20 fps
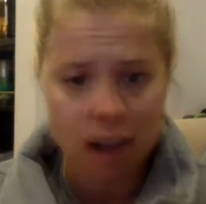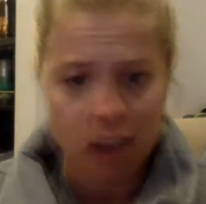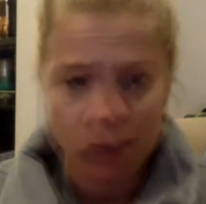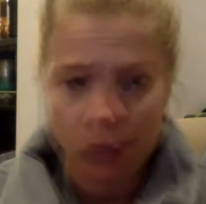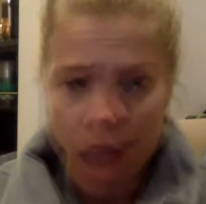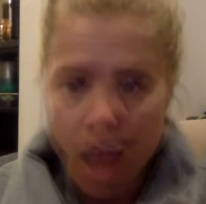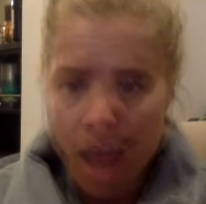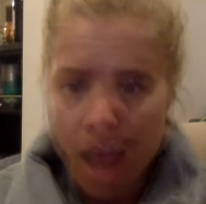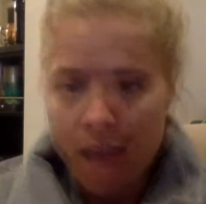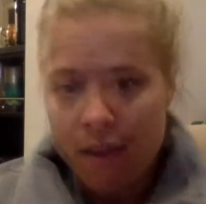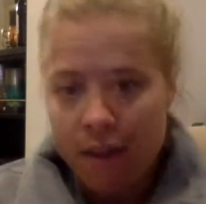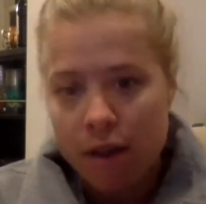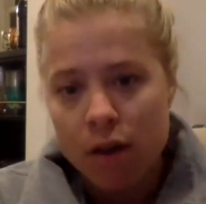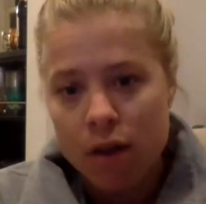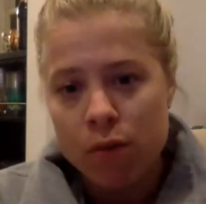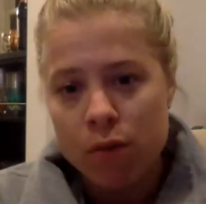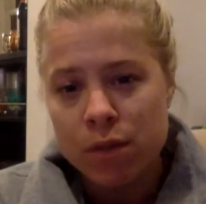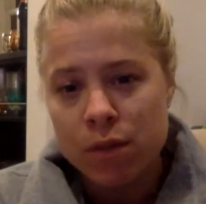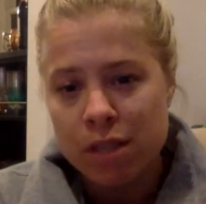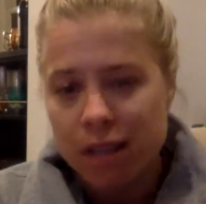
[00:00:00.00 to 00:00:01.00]
I
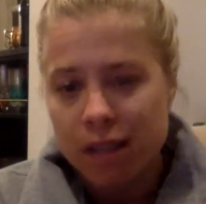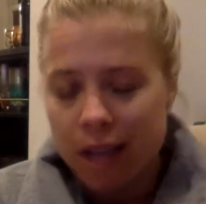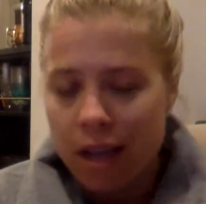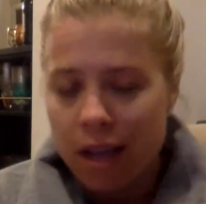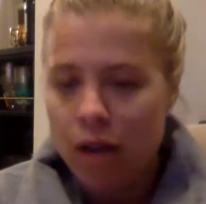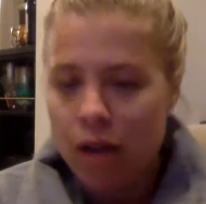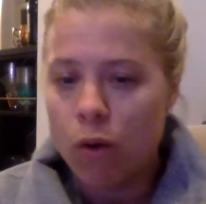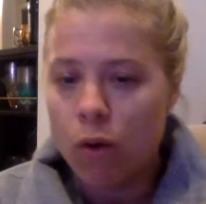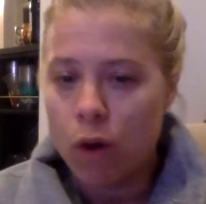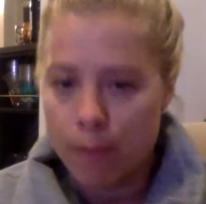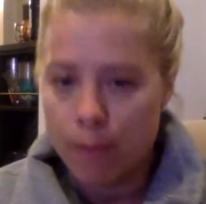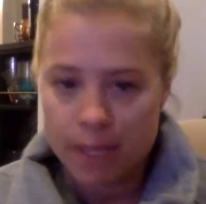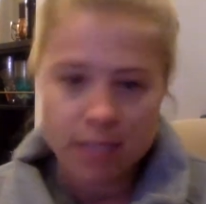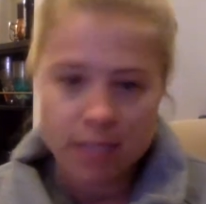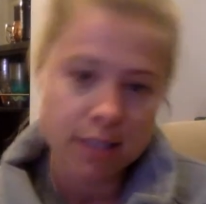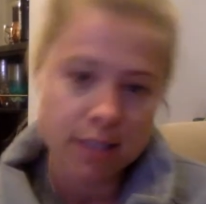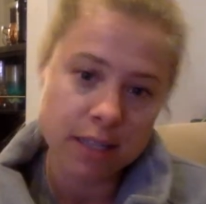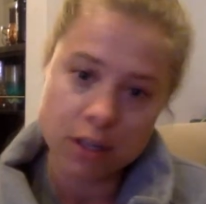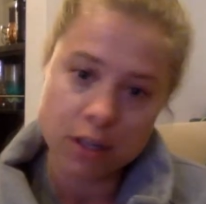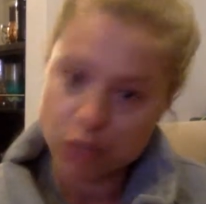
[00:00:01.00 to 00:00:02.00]
was looking on Orbitz
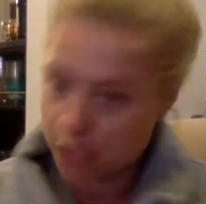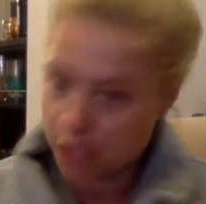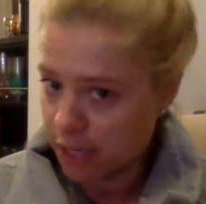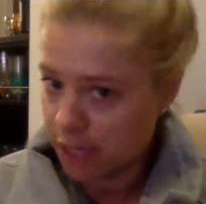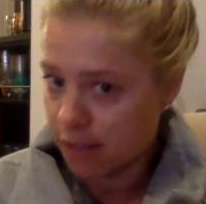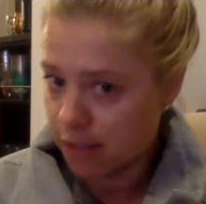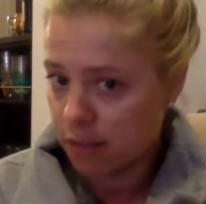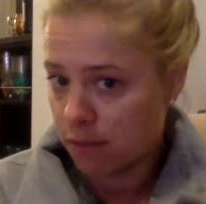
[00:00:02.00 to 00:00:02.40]
because I usually